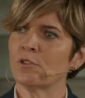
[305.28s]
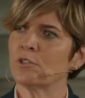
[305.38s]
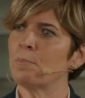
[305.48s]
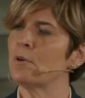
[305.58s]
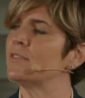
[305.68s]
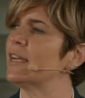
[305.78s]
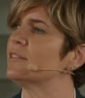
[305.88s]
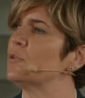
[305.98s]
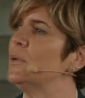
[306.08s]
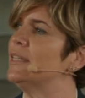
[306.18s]
On top of
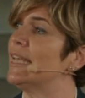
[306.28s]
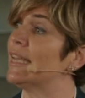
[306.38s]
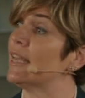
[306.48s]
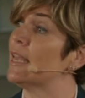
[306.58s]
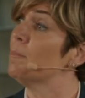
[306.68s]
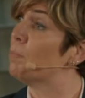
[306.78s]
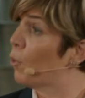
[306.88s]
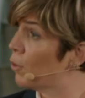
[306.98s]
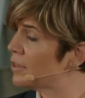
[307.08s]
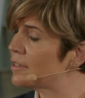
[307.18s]
that, we take
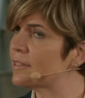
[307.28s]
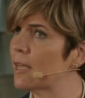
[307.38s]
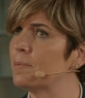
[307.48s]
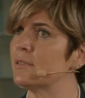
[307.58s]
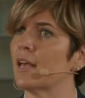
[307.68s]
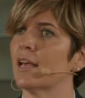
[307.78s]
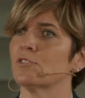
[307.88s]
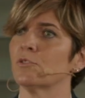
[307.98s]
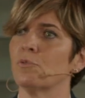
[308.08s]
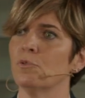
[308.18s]
important steps
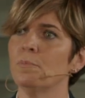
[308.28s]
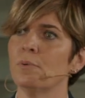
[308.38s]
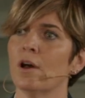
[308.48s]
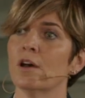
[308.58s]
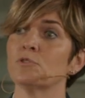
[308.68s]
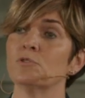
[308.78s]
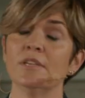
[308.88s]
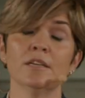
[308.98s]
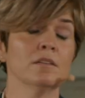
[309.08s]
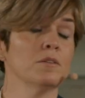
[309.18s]
as a group to
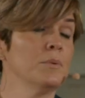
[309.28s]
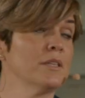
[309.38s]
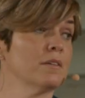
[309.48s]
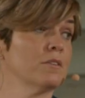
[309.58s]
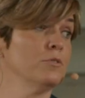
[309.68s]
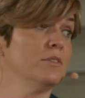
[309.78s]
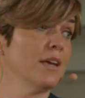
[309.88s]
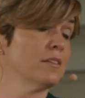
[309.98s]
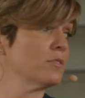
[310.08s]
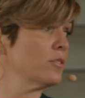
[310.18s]
deal with
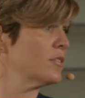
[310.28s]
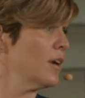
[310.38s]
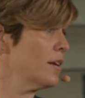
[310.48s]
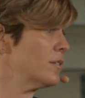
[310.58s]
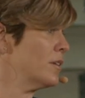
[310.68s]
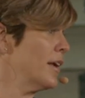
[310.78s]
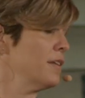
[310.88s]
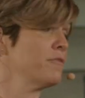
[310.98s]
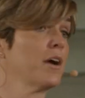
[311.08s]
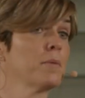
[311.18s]
today's societal
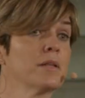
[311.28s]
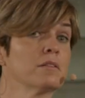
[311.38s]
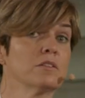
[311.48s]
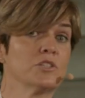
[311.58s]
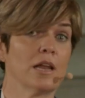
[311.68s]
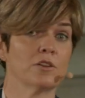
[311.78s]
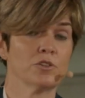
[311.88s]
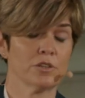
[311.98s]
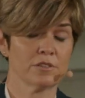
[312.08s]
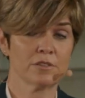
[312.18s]
and environmental
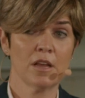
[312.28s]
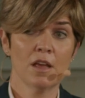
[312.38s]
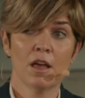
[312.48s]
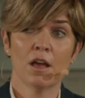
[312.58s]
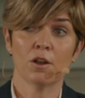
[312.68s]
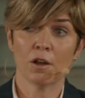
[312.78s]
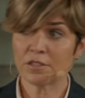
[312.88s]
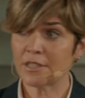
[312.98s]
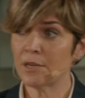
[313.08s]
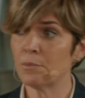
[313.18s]
challenges.
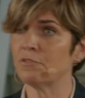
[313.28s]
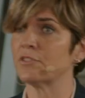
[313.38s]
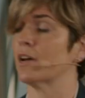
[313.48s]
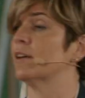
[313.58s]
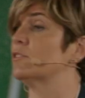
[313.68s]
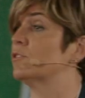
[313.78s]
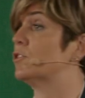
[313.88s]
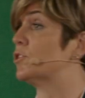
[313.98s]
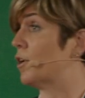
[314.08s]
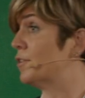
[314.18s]
Last year, we've signed
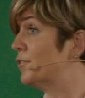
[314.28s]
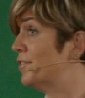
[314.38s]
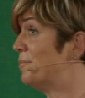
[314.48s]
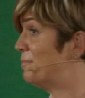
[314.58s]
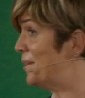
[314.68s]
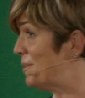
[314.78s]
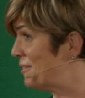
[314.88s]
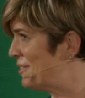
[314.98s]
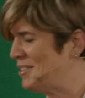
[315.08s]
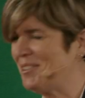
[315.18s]
the Charter
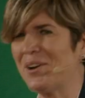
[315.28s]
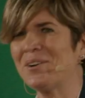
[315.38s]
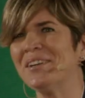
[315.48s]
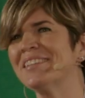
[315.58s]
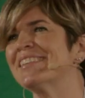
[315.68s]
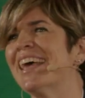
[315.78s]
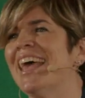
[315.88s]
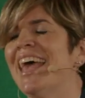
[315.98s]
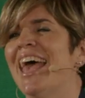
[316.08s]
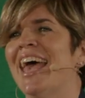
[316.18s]
Beyond Chocolate,
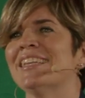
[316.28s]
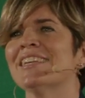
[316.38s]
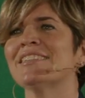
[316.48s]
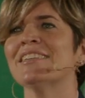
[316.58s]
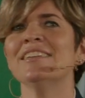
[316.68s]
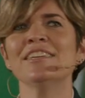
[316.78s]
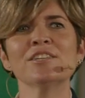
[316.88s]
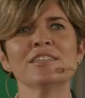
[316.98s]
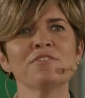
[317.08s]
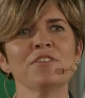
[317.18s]
and that's an
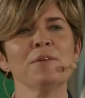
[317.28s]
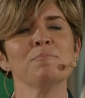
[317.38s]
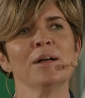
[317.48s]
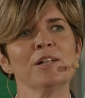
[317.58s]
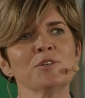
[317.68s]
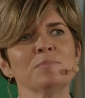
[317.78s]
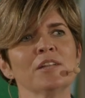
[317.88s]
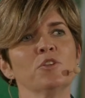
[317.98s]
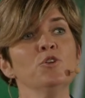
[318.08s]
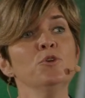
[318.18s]
initiative in Belgium that